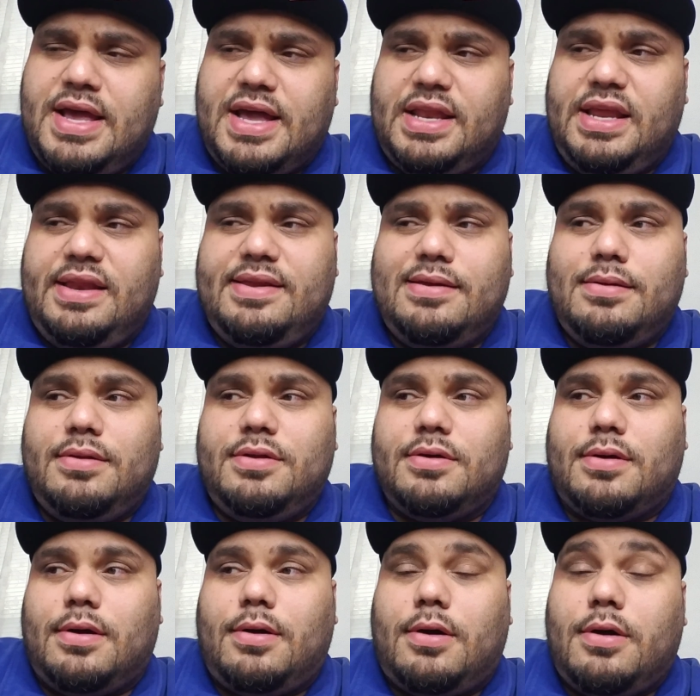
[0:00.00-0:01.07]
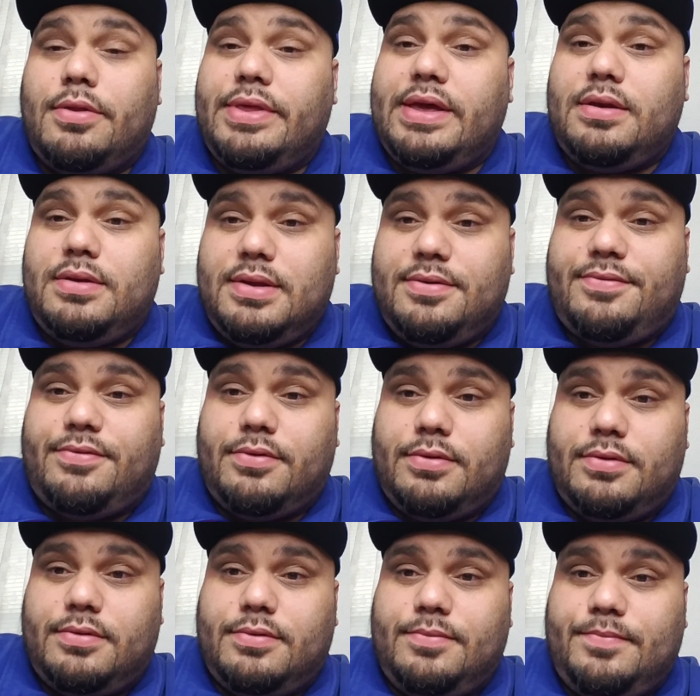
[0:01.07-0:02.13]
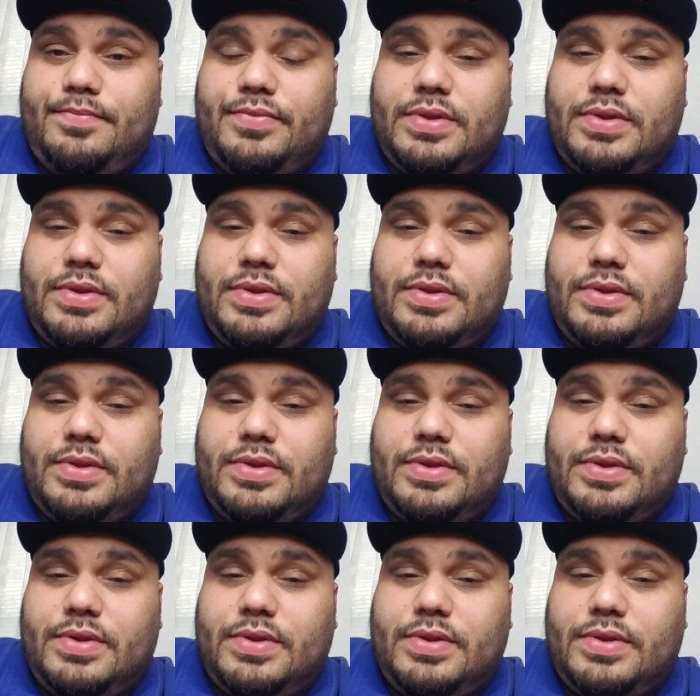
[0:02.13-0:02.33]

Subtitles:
And he didn't look all that different